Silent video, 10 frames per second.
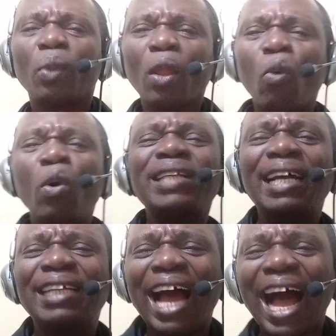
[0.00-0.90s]
what are
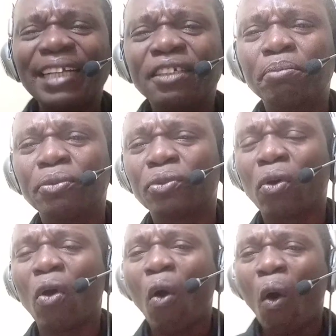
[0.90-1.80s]
the attributes
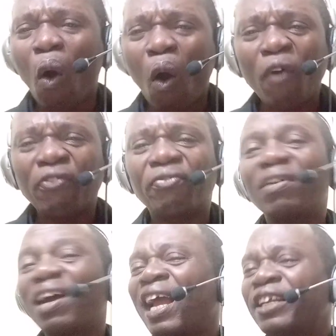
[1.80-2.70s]
of
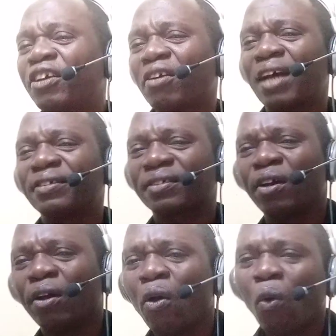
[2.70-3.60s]
endurance?
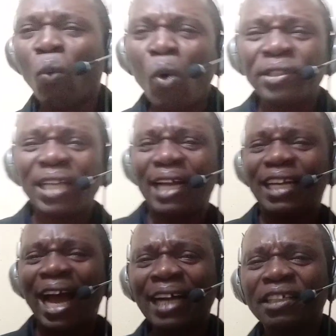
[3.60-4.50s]
What are
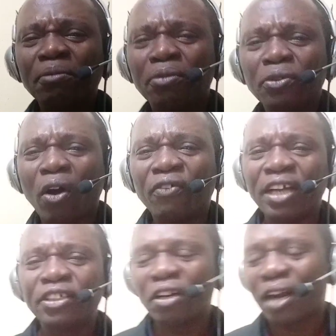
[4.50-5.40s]
the attributes of
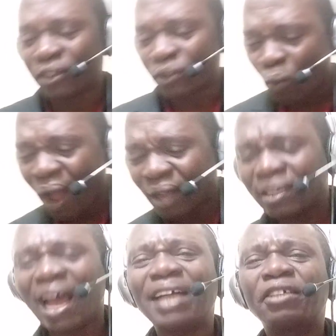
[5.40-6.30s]
endurance? One
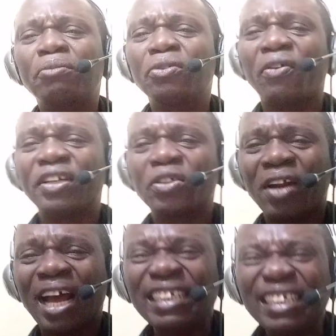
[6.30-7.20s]
attribute of
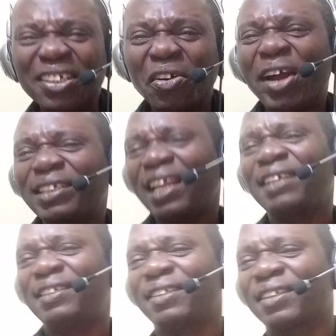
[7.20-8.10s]
endurance is
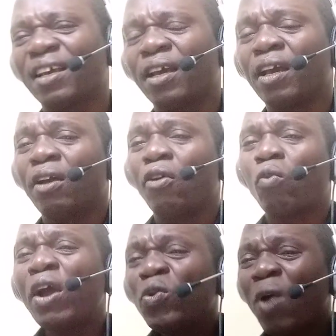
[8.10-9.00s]
resilience.
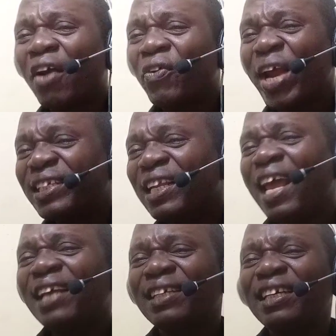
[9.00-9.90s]
When you are
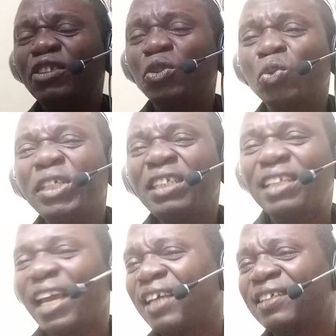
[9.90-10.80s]
resilient in doing
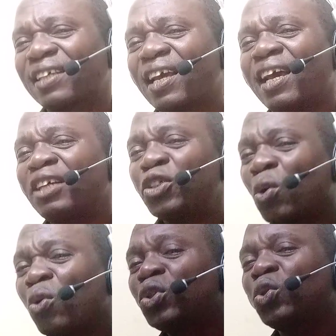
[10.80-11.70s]
things,
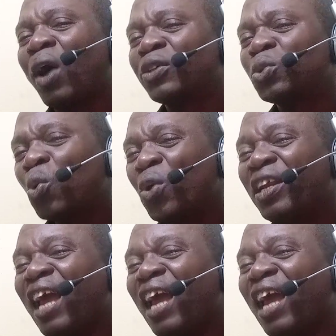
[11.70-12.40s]
shows you are showing